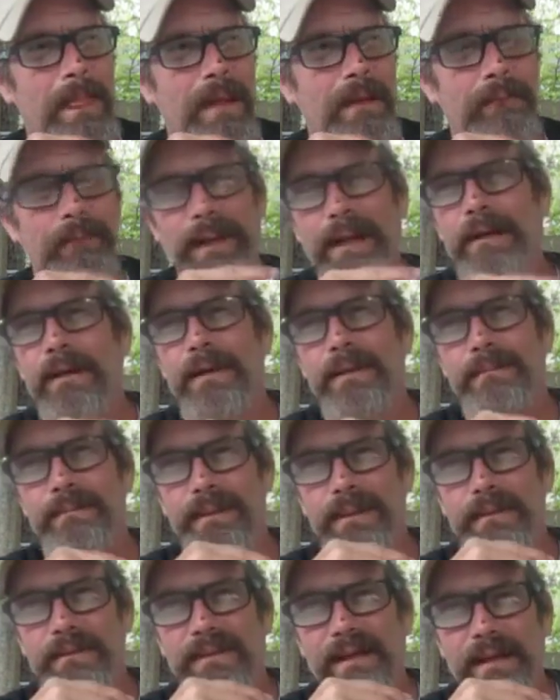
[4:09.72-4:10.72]
We call them
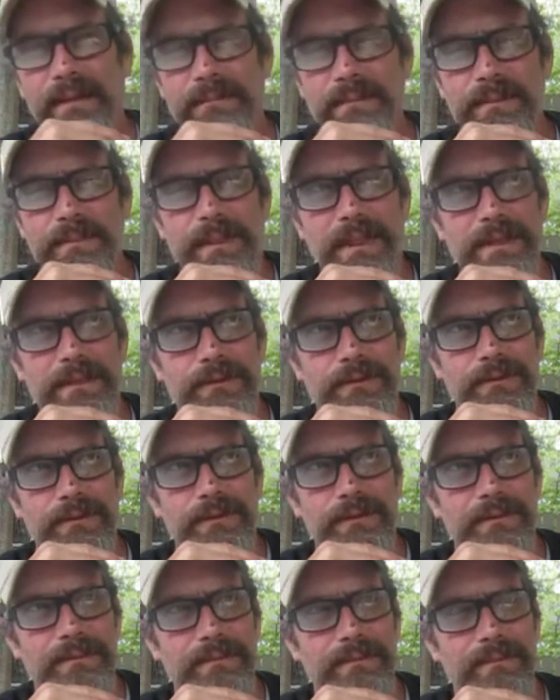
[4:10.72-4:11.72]
Blue Flame
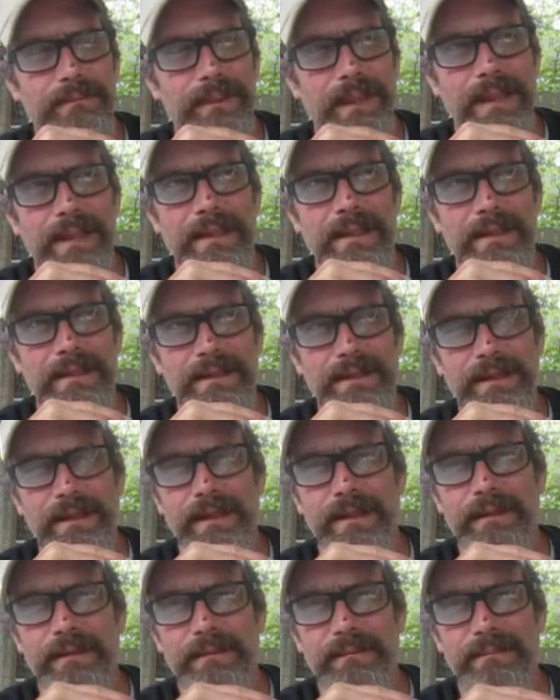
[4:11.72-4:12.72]
Specials because,
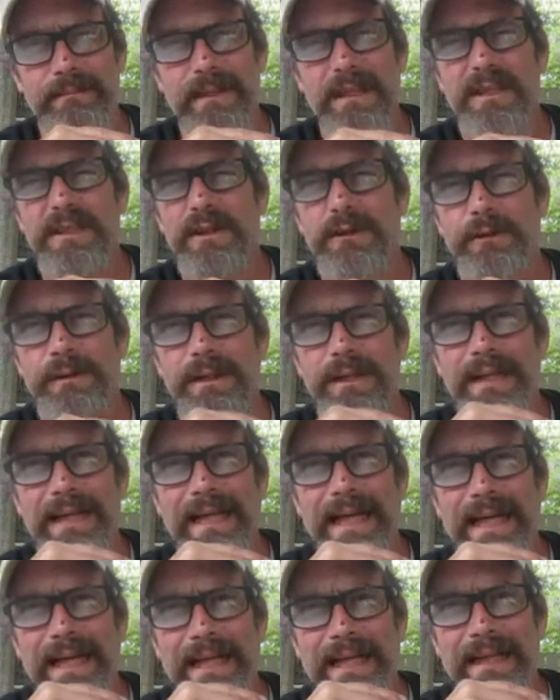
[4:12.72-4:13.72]
they're so
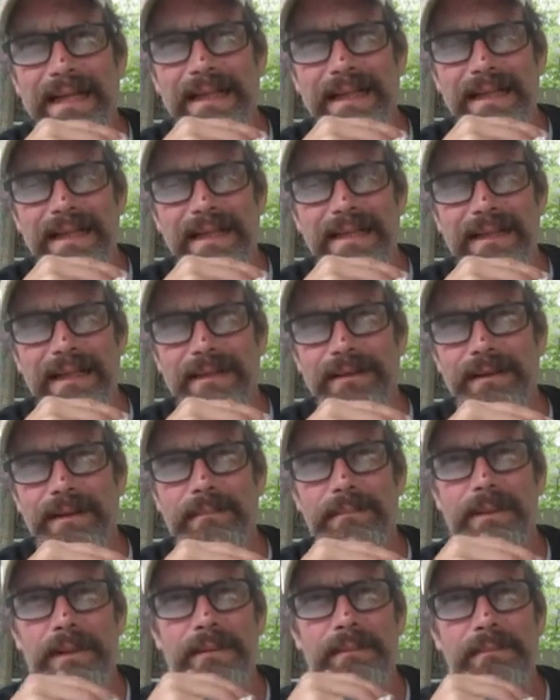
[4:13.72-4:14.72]
clean. They only
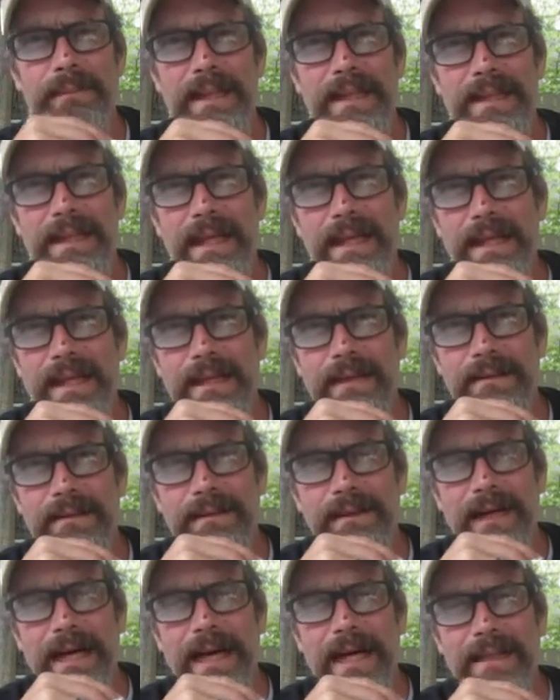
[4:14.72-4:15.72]
blow methane out
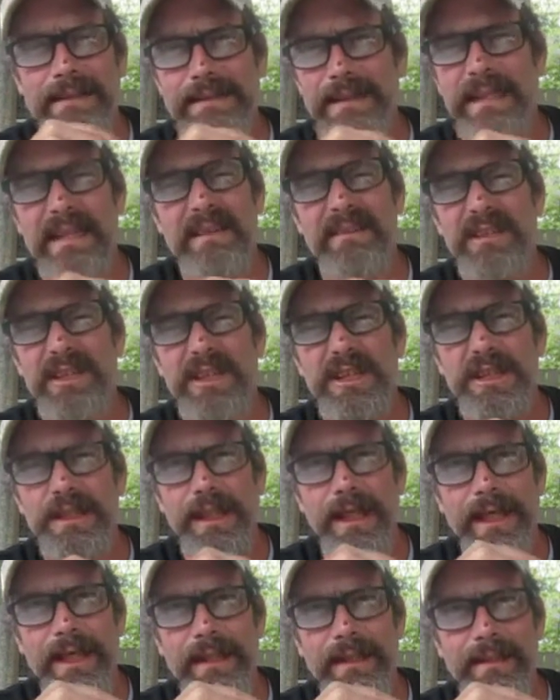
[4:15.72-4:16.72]
their ass. They never
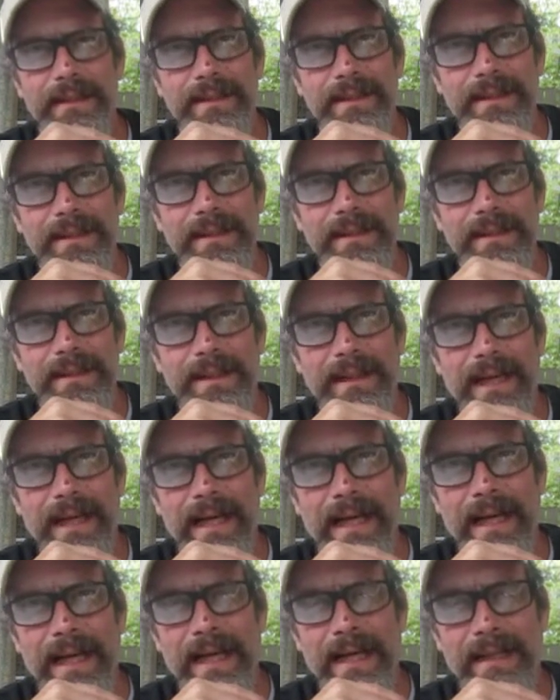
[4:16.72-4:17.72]
shit.
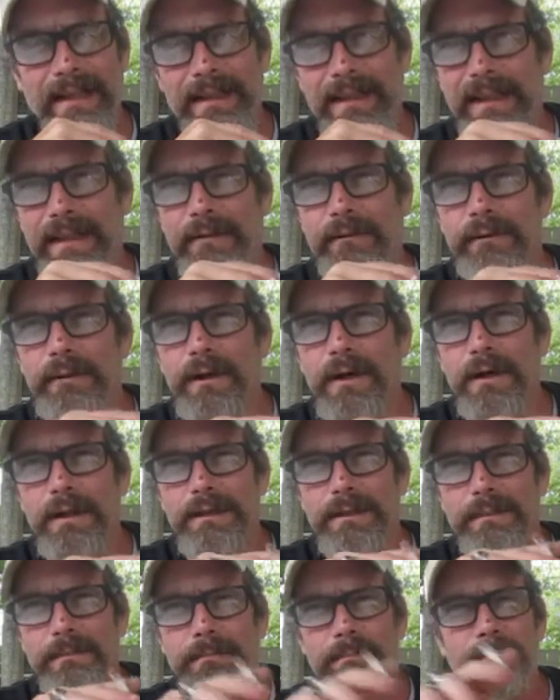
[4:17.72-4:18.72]
And it'll
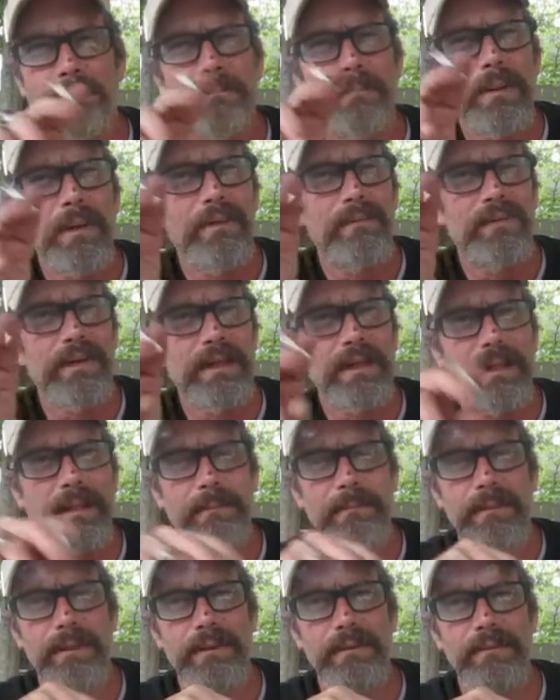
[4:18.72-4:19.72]
cause a perfectly
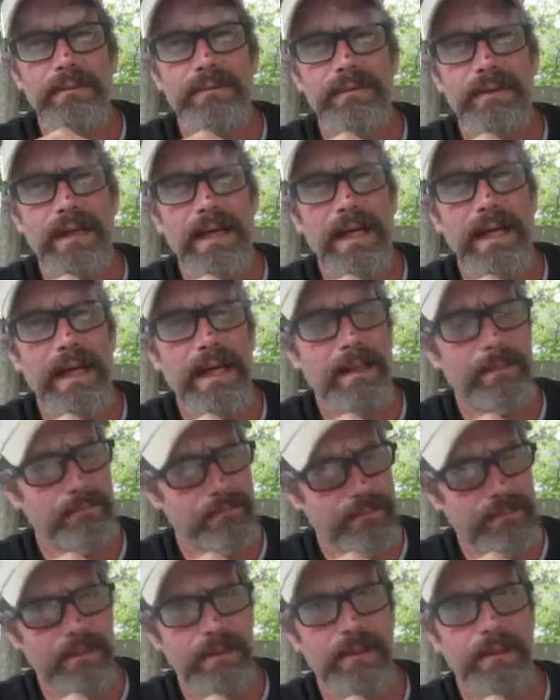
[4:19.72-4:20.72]
blue flame.
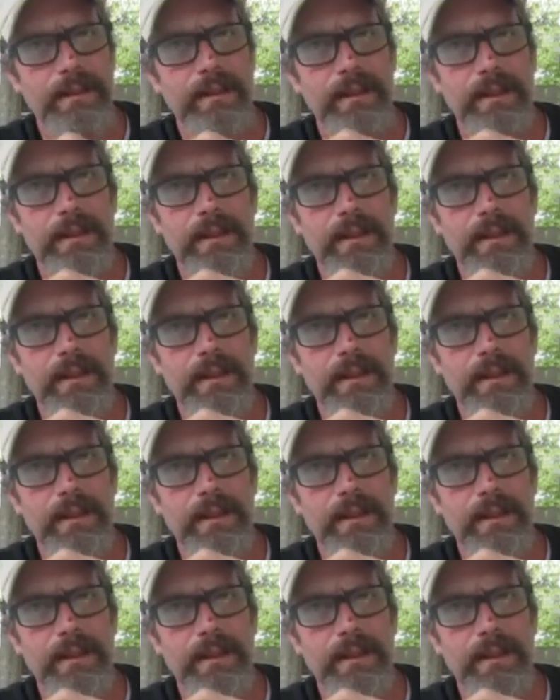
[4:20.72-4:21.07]
Yeah.